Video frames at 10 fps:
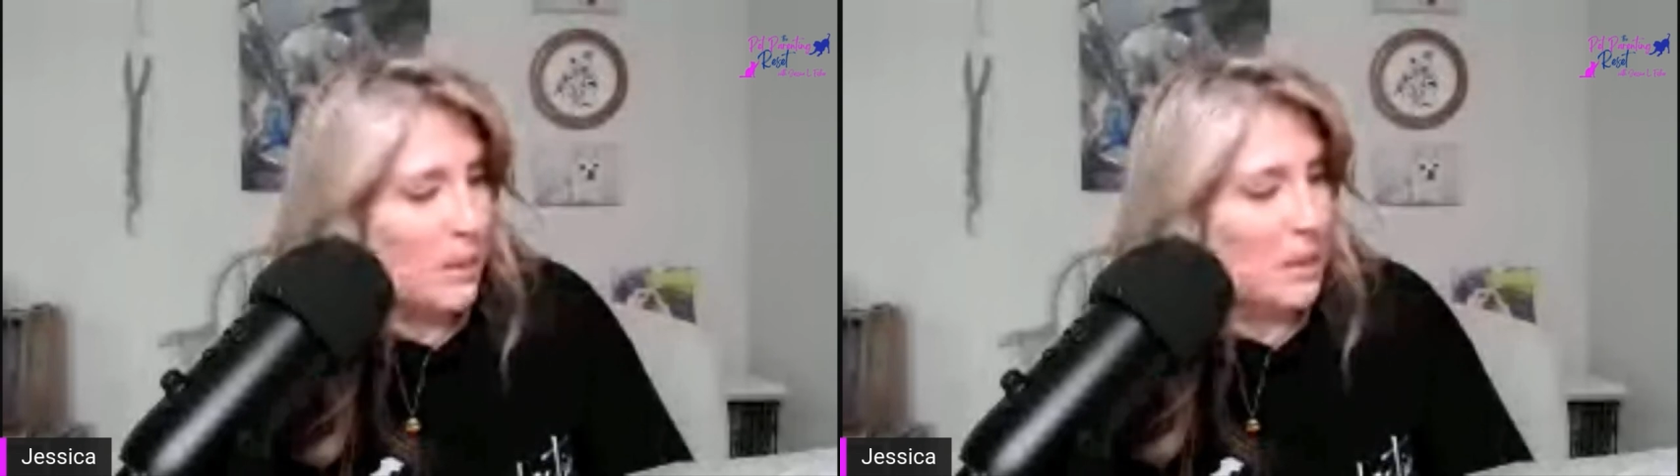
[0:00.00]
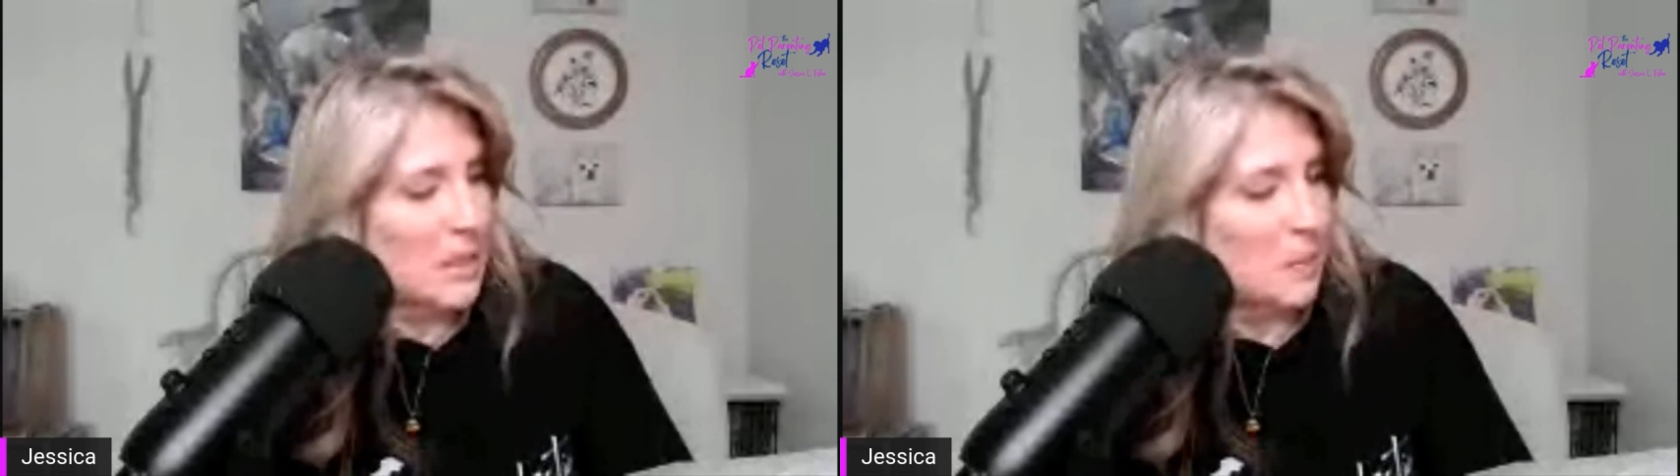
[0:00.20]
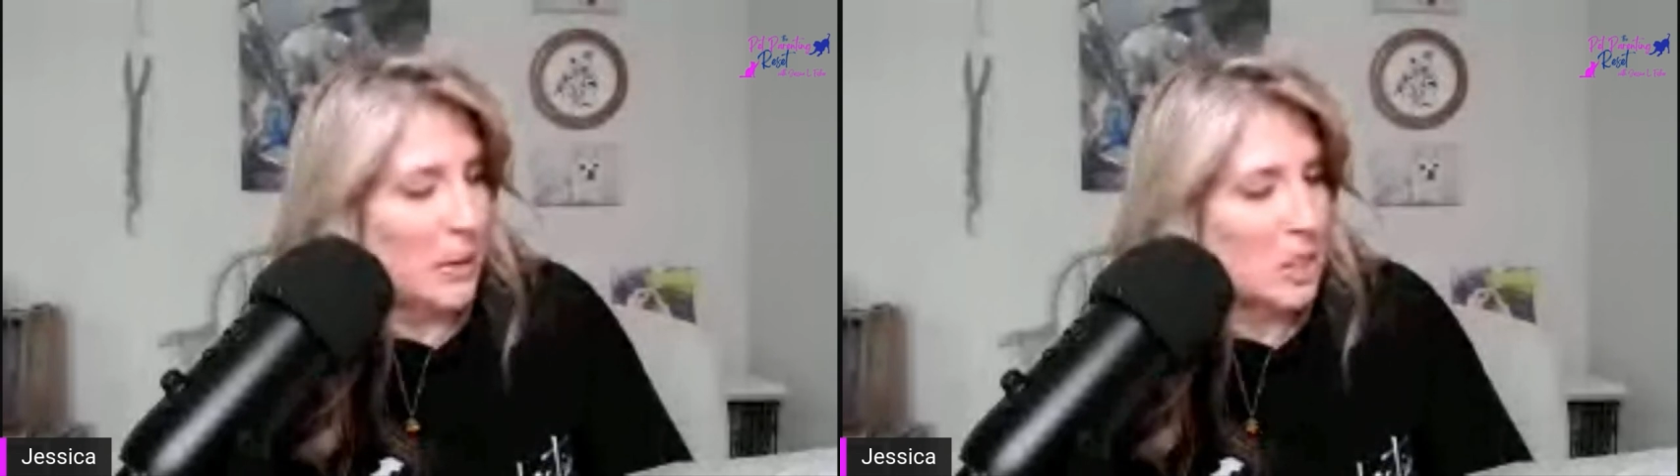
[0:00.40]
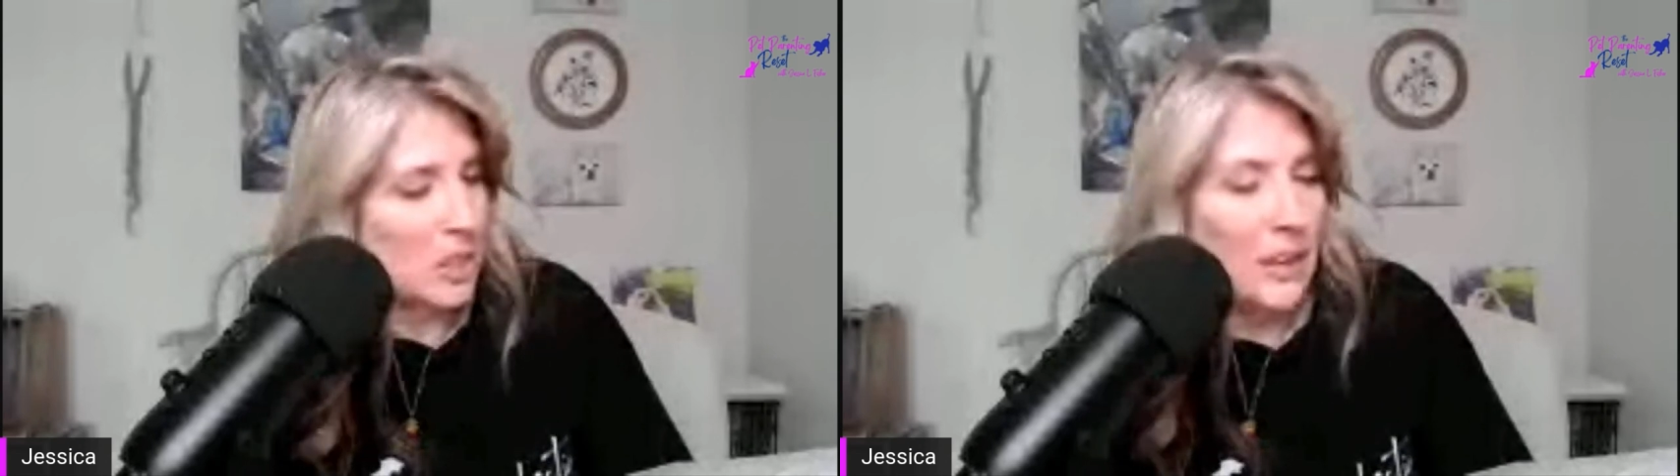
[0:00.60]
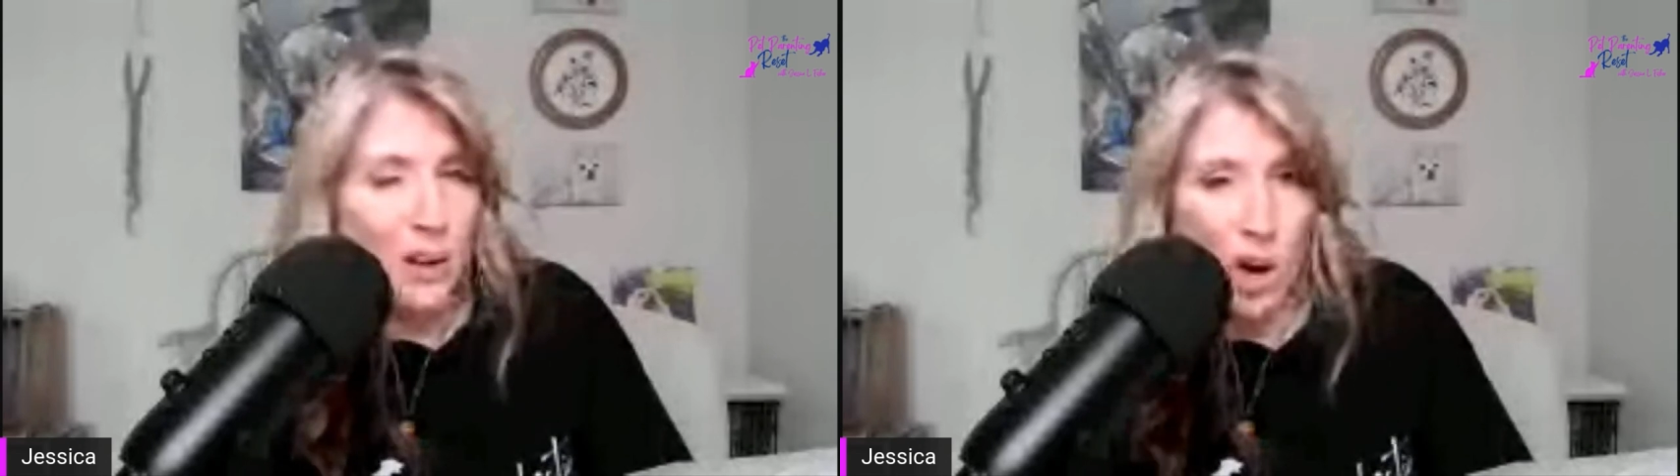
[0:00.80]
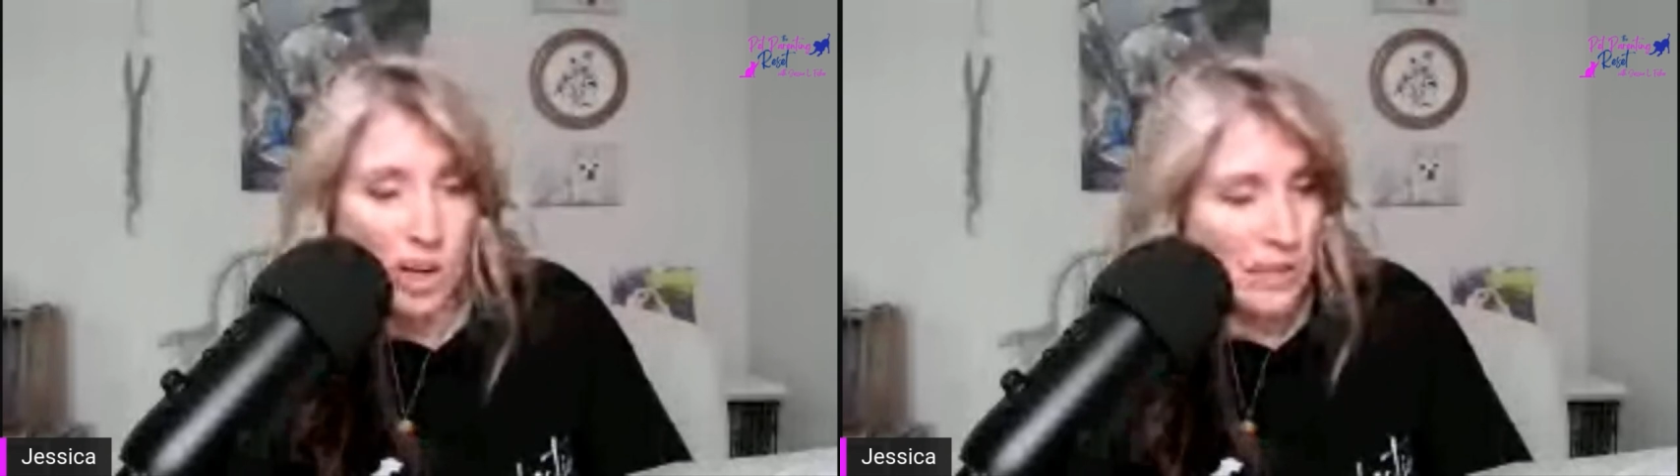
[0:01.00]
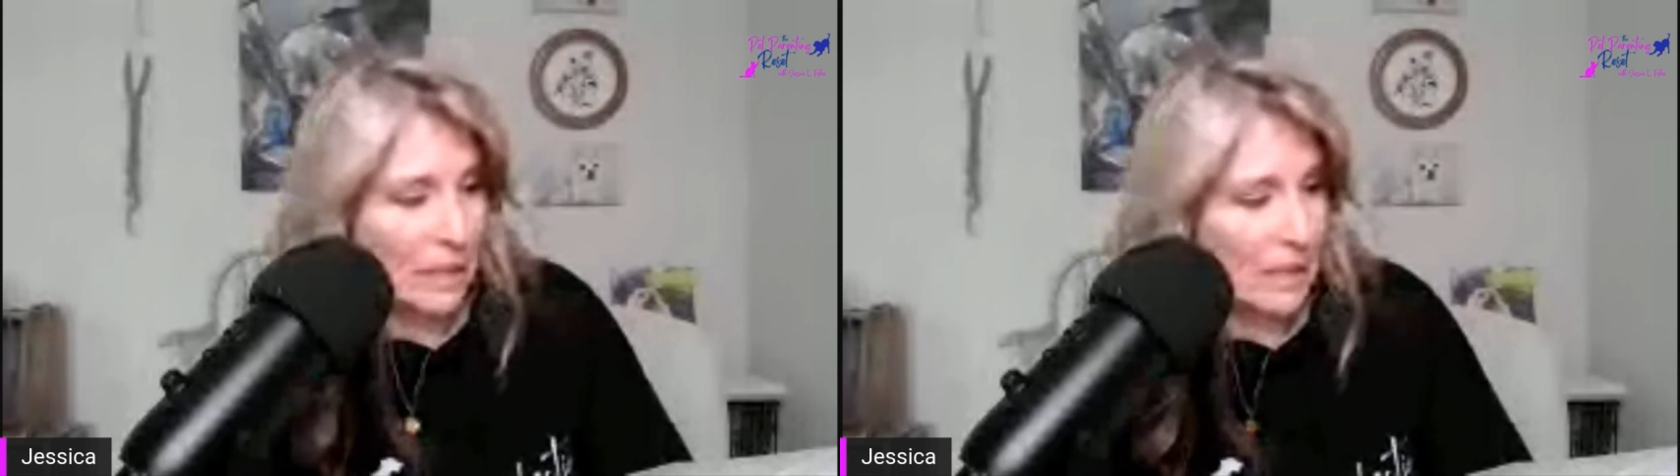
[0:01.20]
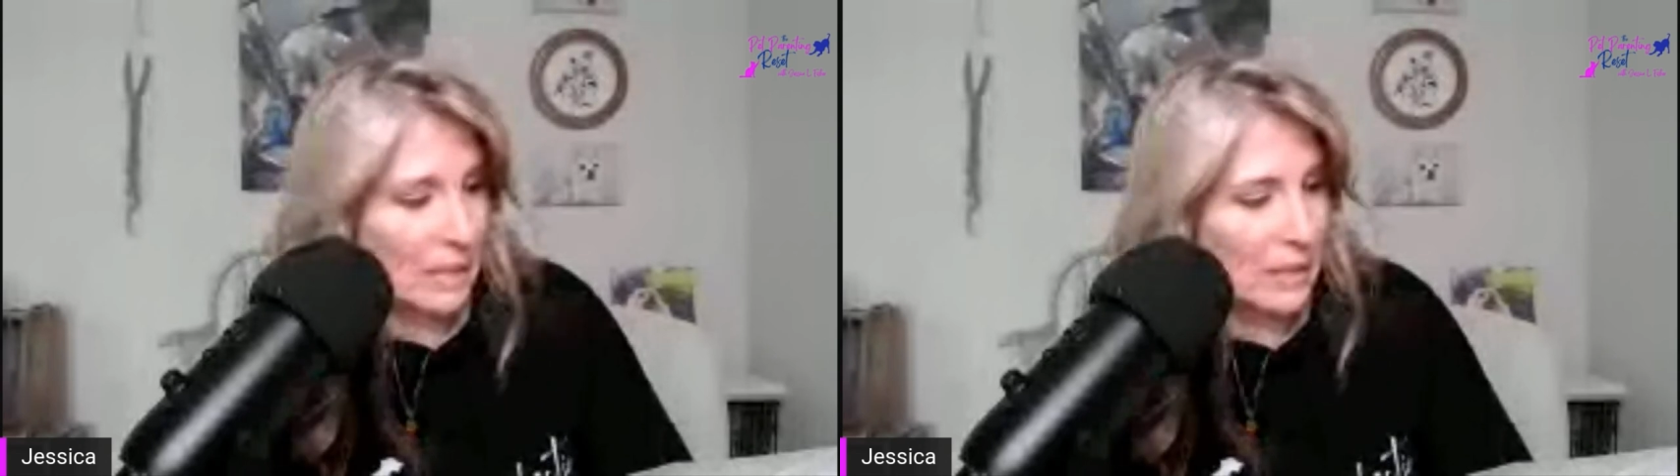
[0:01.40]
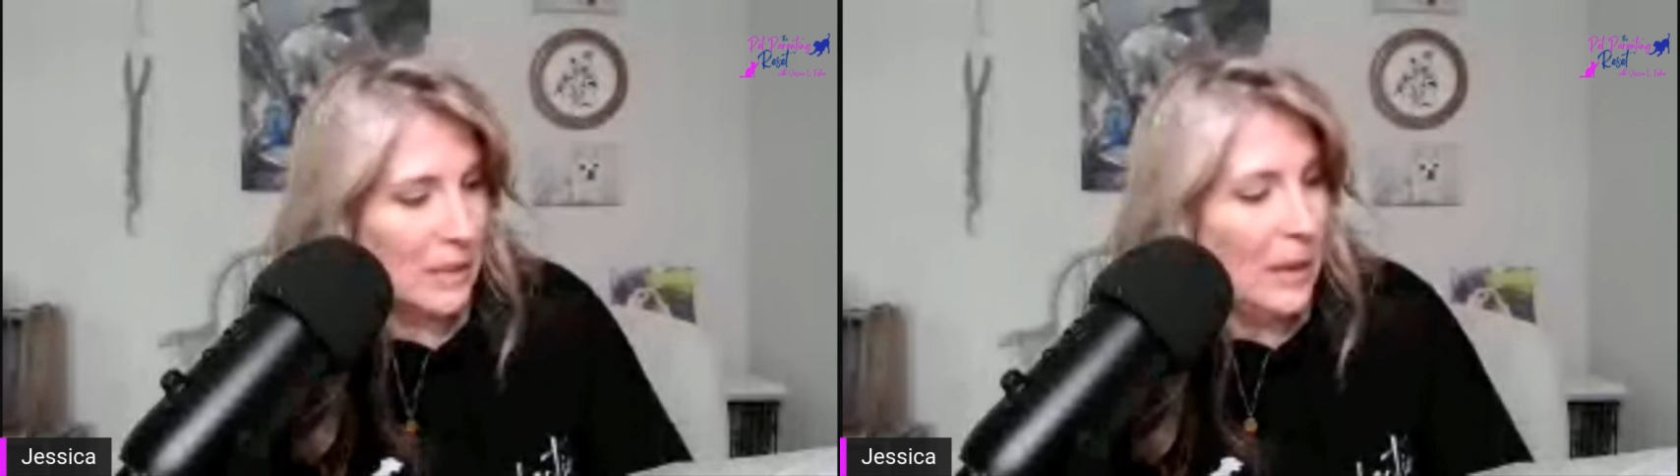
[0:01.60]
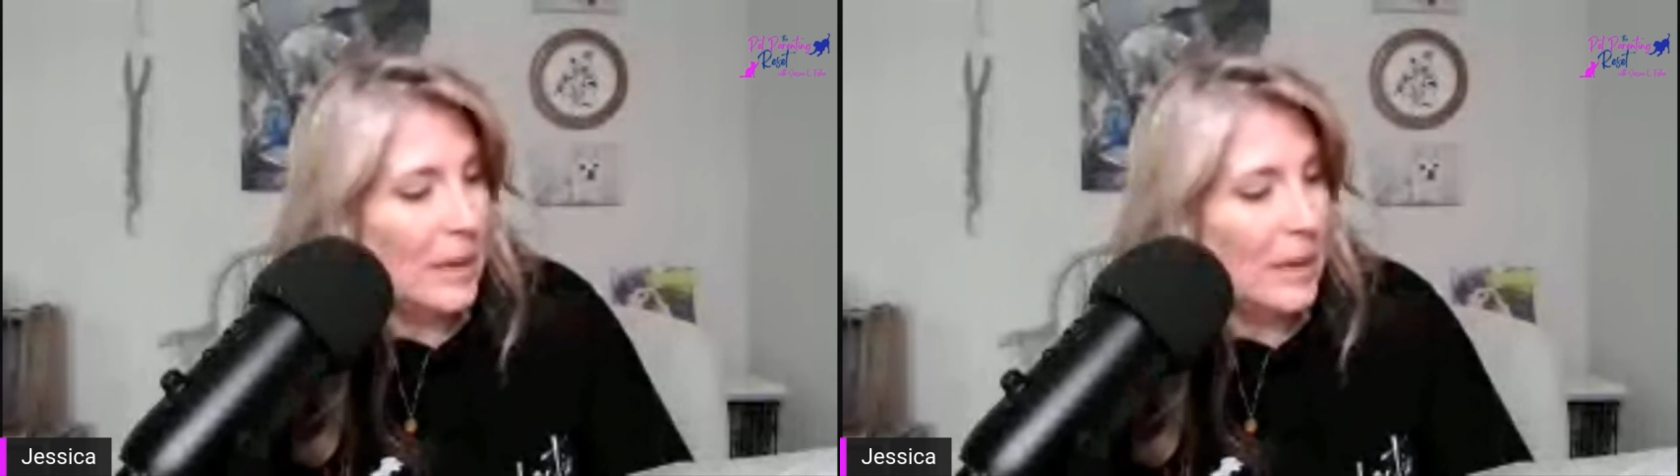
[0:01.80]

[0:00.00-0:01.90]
especially car sickness,